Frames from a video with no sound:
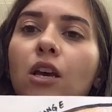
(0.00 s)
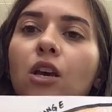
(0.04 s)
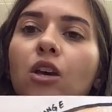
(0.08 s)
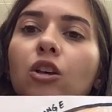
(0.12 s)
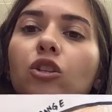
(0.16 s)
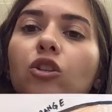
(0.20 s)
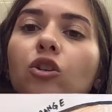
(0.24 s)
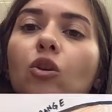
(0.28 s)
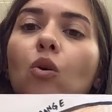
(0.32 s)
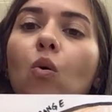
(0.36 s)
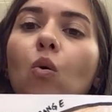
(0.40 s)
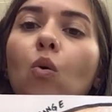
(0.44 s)

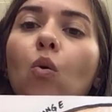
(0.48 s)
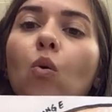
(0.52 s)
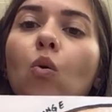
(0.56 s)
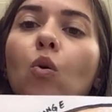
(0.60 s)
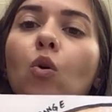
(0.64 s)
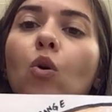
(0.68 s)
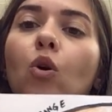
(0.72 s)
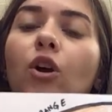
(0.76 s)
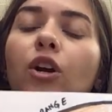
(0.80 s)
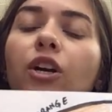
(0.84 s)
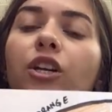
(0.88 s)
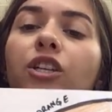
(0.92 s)
So
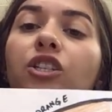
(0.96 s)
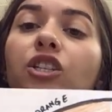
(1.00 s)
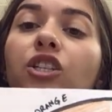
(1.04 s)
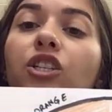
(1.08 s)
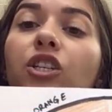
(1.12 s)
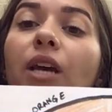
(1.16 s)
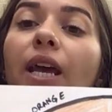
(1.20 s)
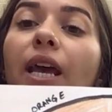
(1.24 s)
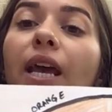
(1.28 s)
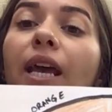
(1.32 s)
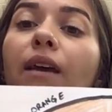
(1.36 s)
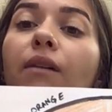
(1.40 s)
orange
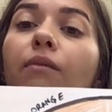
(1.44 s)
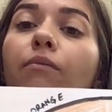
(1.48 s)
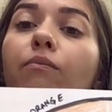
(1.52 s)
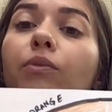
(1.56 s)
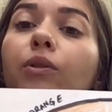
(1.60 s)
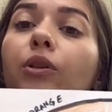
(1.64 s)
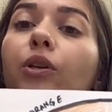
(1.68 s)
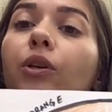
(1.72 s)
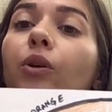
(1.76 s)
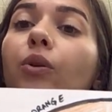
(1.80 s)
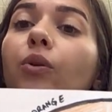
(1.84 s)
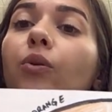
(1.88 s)
and
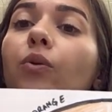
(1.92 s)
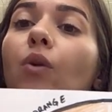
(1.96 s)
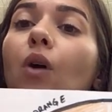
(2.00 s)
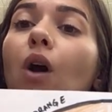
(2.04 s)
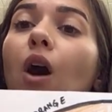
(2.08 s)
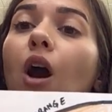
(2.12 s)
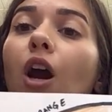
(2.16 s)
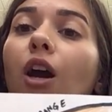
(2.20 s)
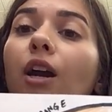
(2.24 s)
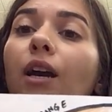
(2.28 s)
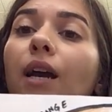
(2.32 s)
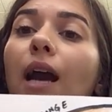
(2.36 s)
blue
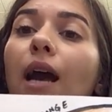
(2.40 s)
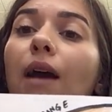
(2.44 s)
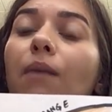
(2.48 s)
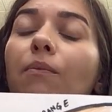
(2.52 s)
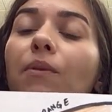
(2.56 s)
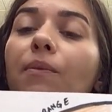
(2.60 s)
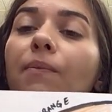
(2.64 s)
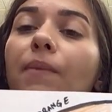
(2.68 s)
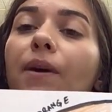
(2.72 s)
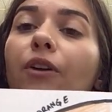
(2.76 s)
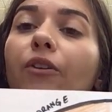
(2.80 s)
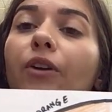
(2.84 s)
are
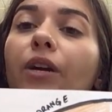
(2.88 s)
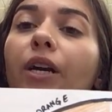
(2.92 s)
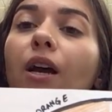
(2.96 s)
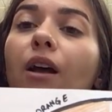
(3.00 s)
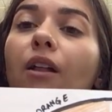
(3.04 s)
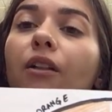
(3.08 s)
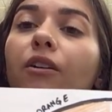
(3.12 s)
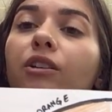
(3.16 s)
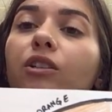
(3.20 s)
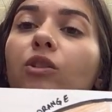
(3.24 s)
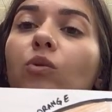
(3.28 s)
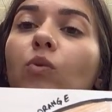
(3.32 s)
complementary
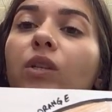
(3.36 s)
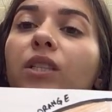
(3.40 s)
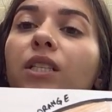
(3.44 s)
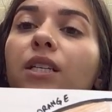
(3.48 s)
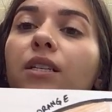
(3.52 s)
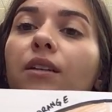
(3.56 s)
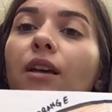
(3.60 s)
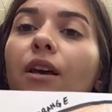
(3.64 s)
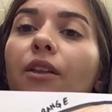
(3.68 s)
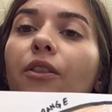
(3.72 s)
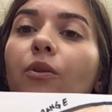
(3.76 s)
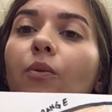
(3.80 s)
colors. What's
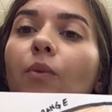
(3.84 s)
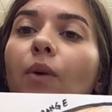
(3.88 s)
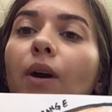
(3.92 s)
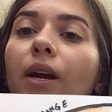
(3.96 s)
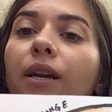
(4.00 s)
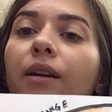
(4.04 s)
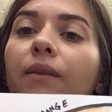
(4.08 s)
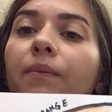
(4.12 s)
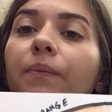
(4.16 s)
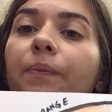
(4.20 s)
another one?